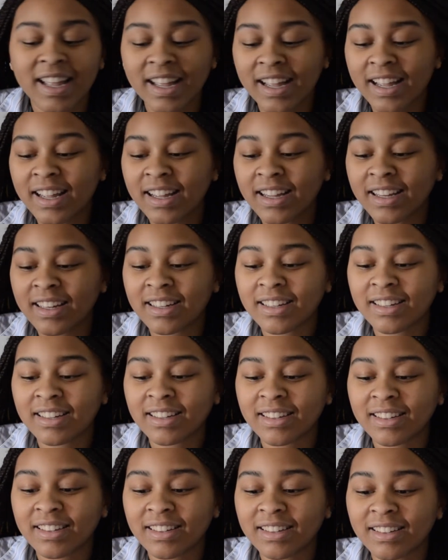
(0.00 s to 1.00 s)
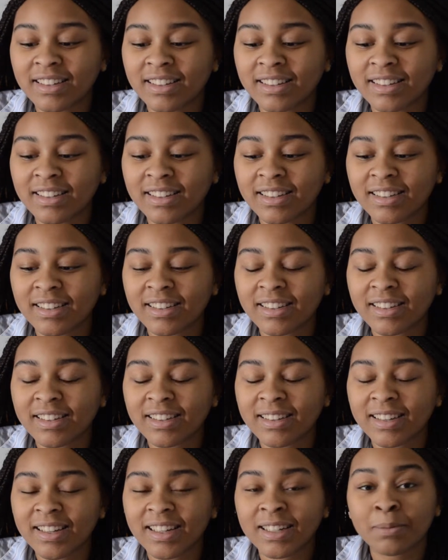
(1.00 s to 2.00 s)
And
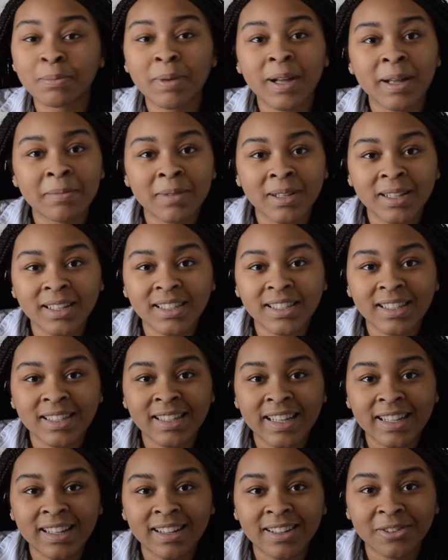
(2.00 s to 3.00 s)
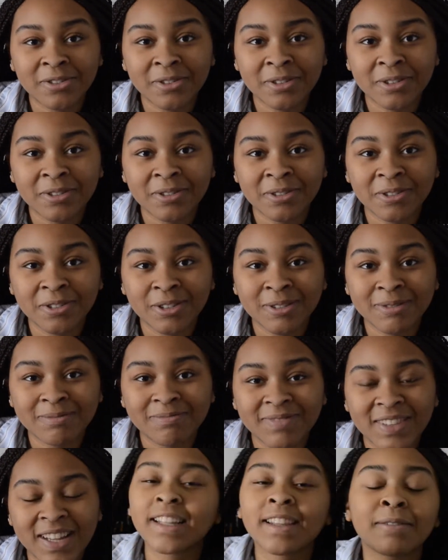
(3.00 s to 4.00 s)
it's by Melissa De La Cruz.
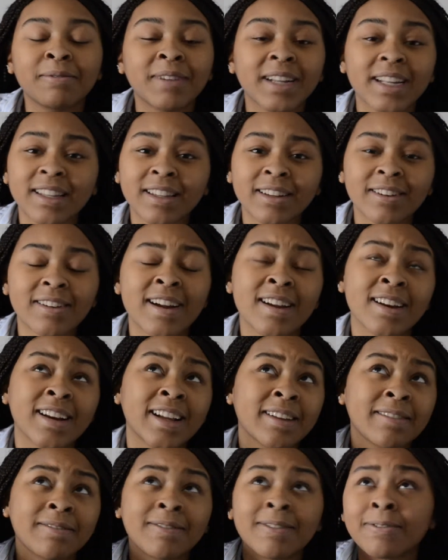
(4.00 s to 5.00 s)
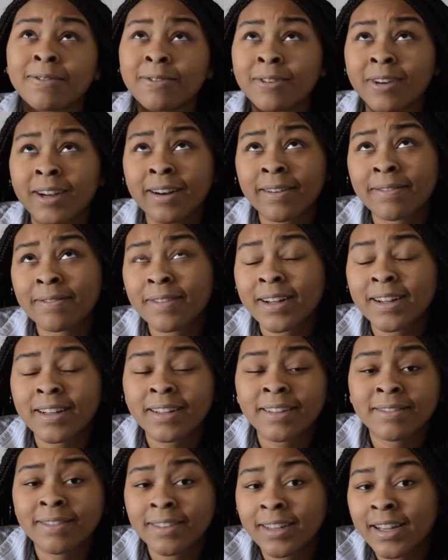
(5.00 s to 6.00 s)
The Ring and the Crown I give a 4 out of
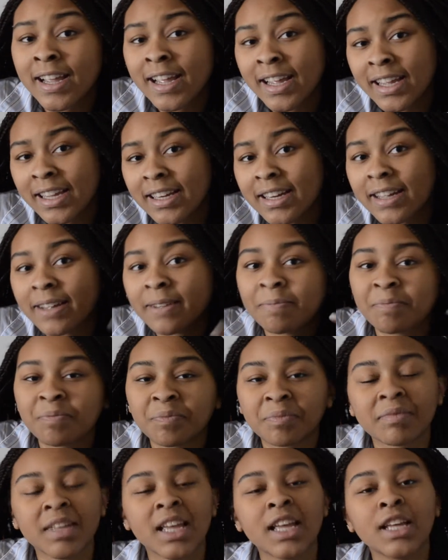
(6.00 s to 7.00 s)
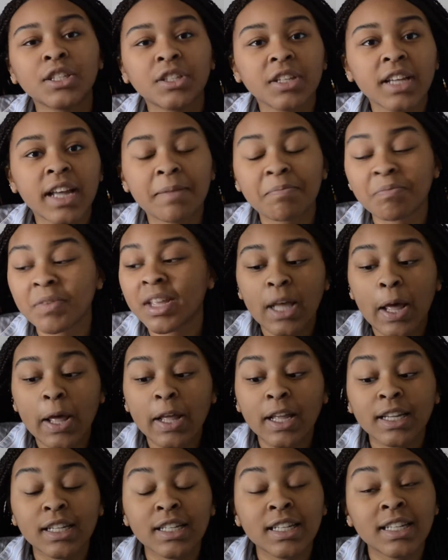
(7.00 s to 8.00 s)
5. So yeah.
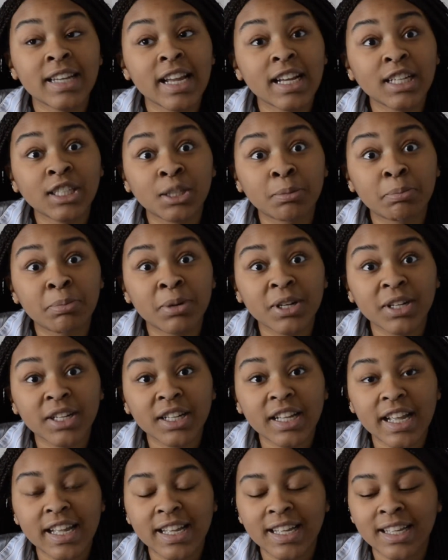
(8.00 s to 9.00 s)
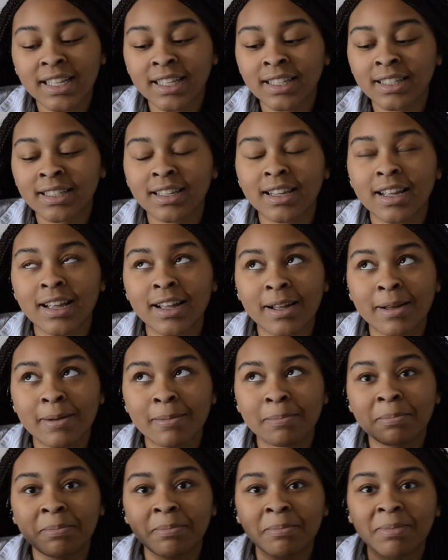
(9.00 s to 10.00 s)
Next book is
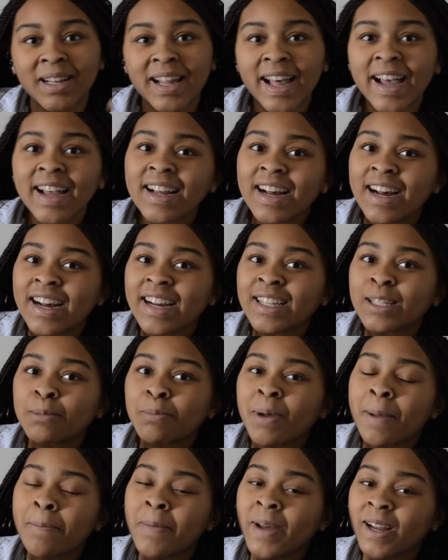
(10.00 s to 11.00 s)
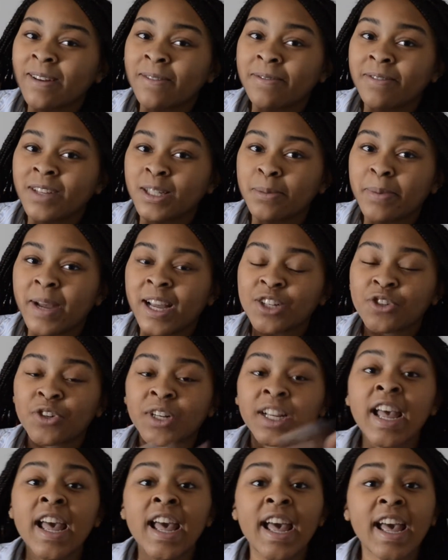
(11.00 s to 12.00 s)
Black Ice by Becca Fitzpatrick.